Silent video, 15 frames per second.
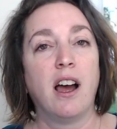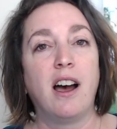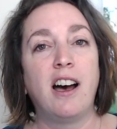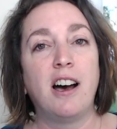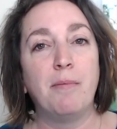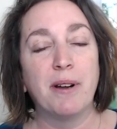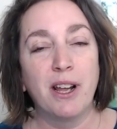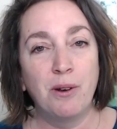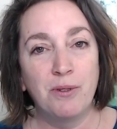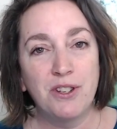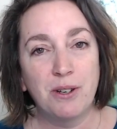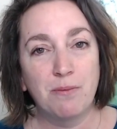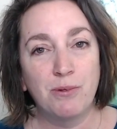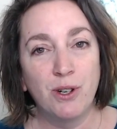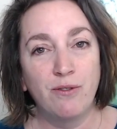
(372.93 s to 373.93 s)
but I
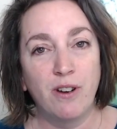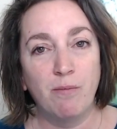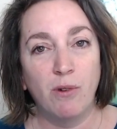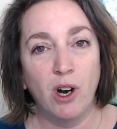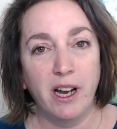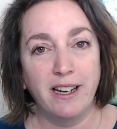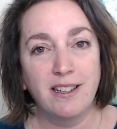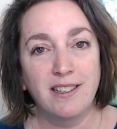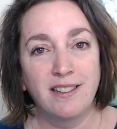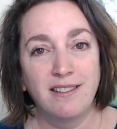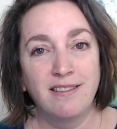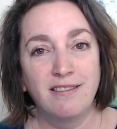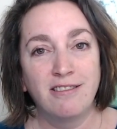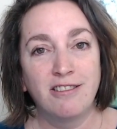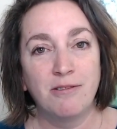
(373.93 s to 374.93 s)
want to prove I'm right.
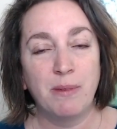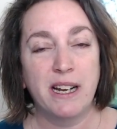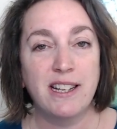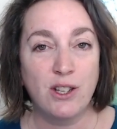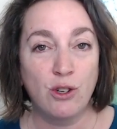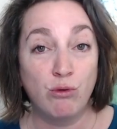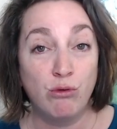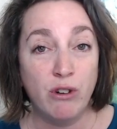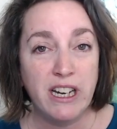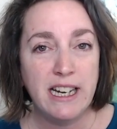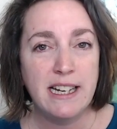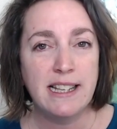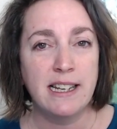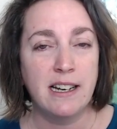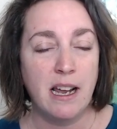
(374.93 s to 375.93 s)
Because the
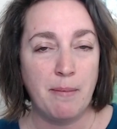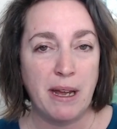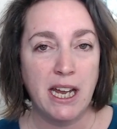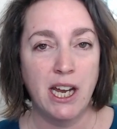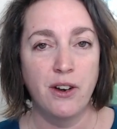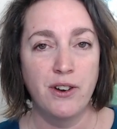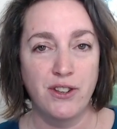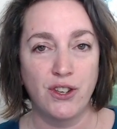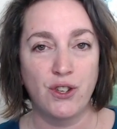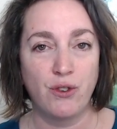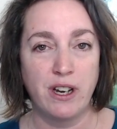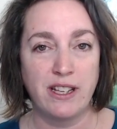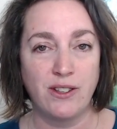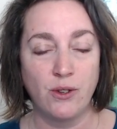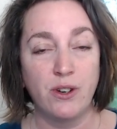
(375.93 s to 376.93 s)
reason I'm here as a
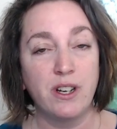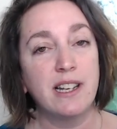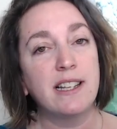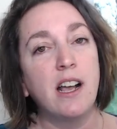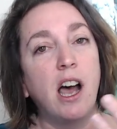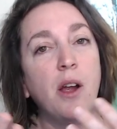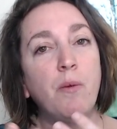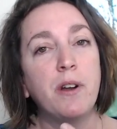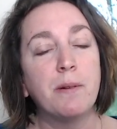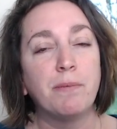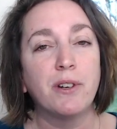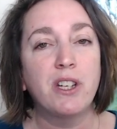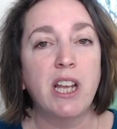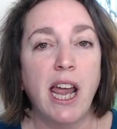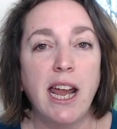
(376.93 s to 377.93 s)
stress thought is I want to
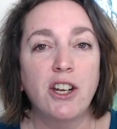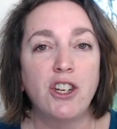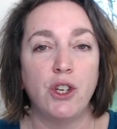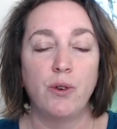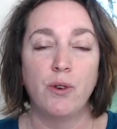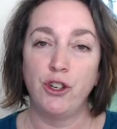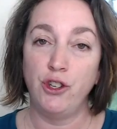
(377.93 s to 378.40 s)
protect you,